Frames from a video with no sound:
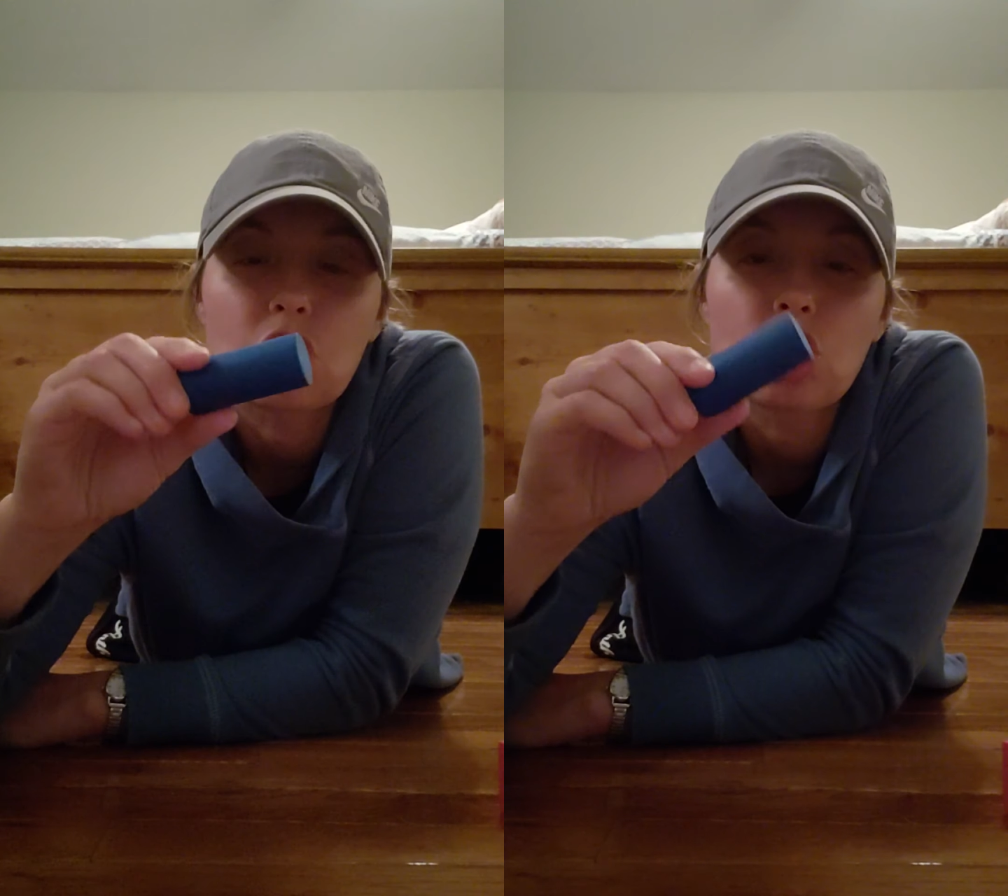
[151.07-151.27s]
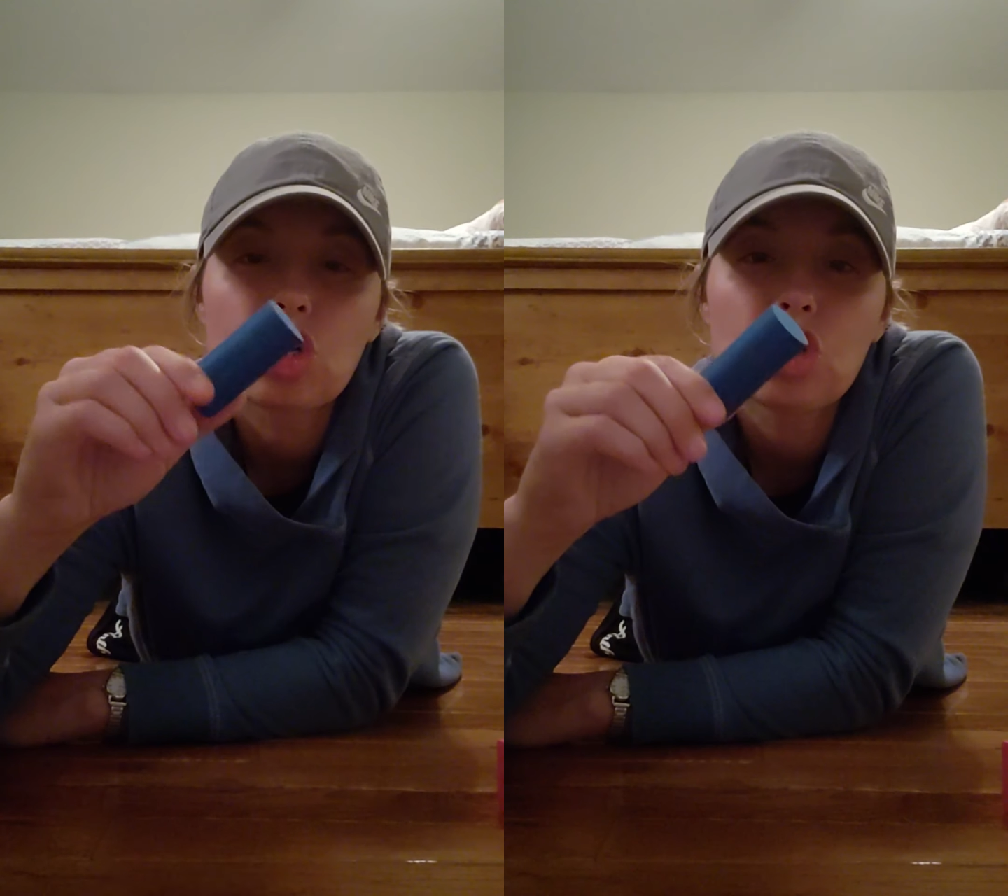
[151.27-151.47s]

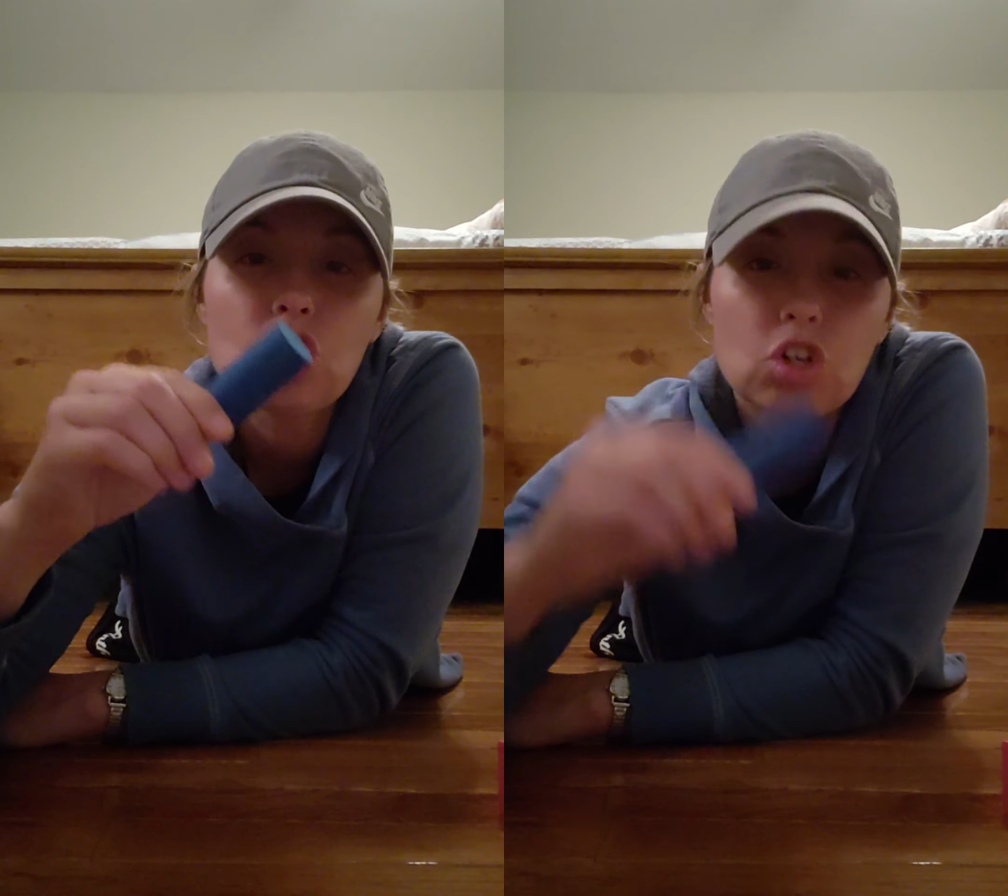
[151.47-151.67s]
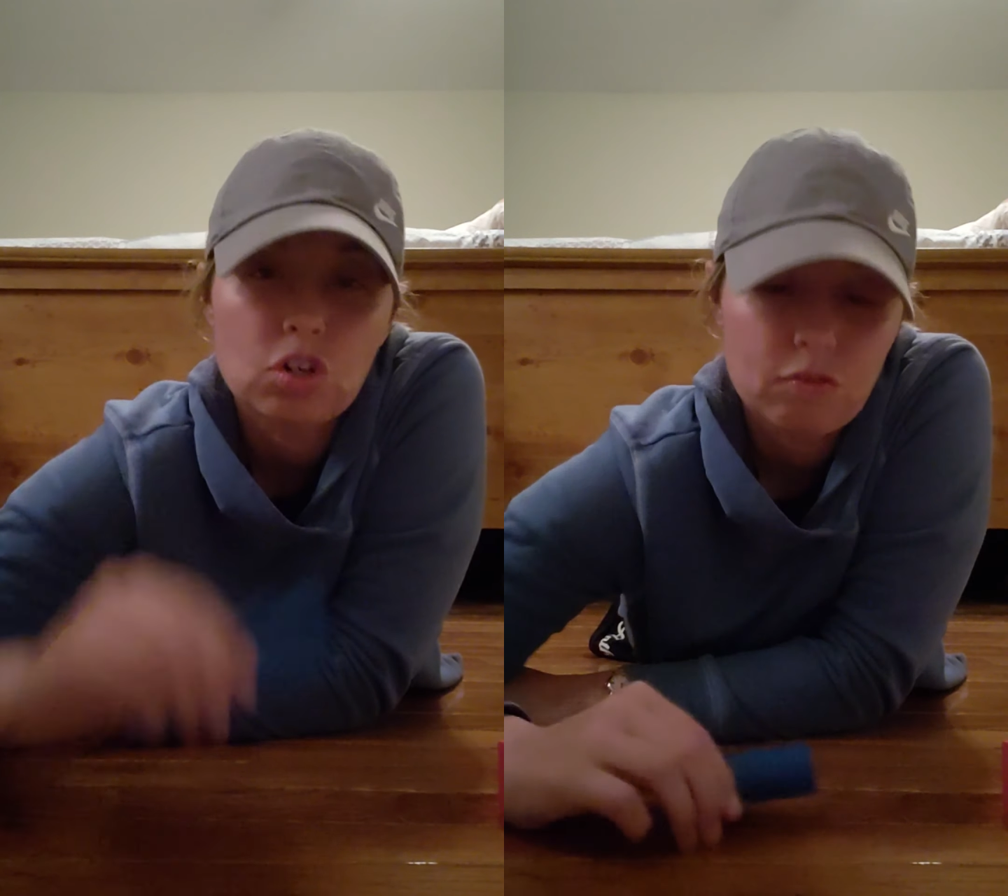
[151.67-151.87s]

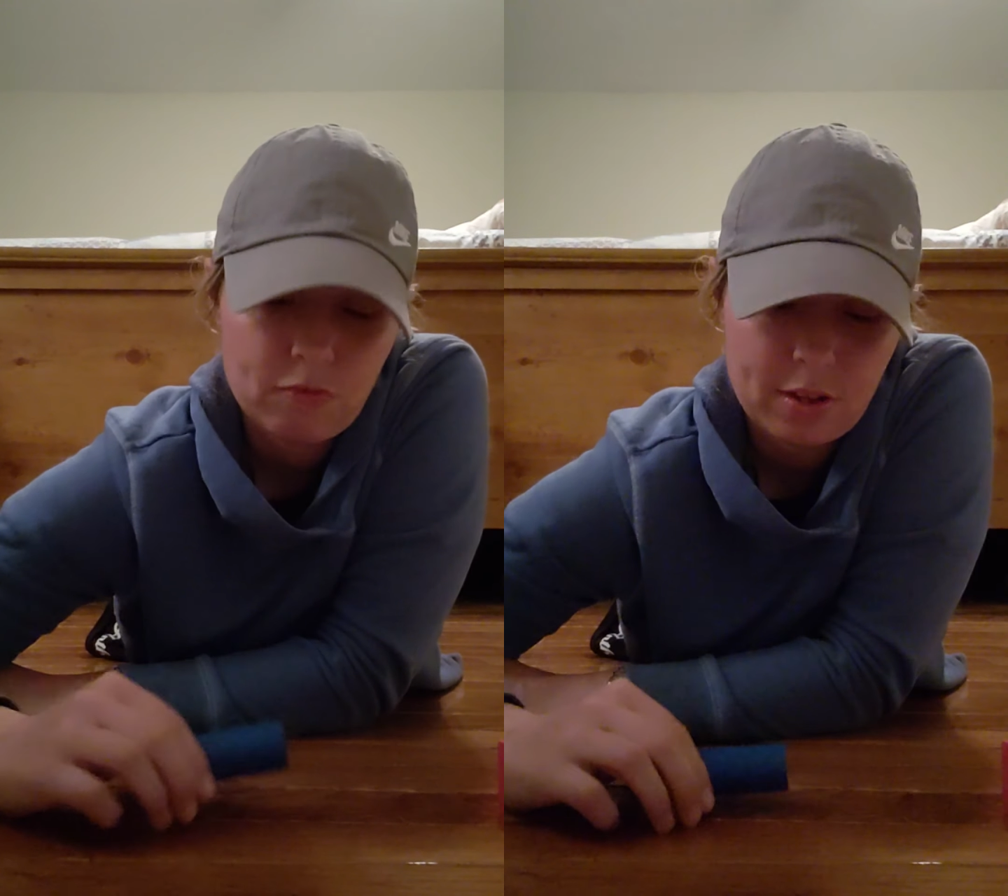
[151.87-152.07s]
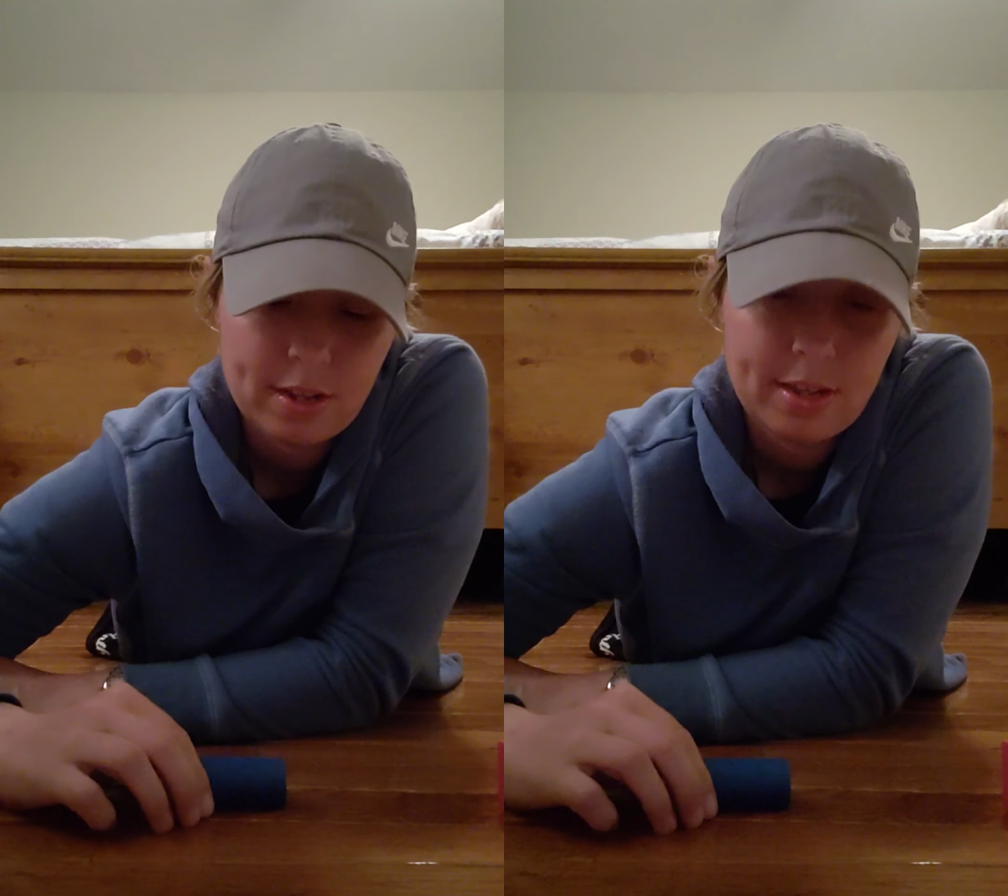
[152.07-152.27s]
curve,